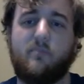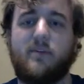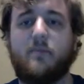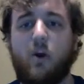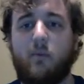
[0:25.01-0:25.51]
but
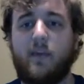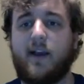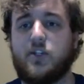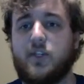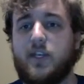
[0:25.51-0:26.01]
it probably
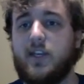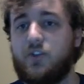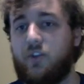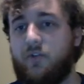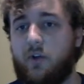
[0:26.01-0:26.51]
actually
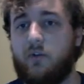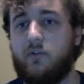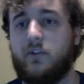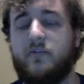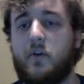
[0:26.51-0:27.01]
is her father,
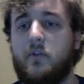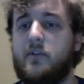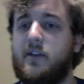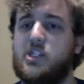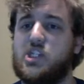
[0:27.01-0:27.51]
and the father
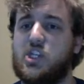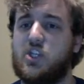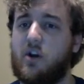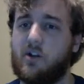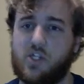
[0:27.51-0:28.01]
that she
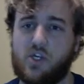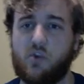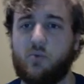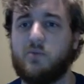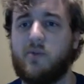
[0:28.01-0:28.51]
thought she
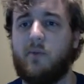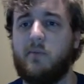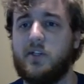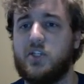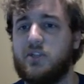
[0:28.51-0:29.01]
knew was
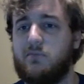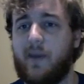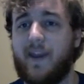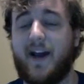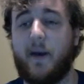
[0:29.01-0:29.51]
probably just
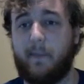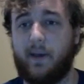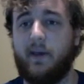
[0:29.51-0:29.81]
made up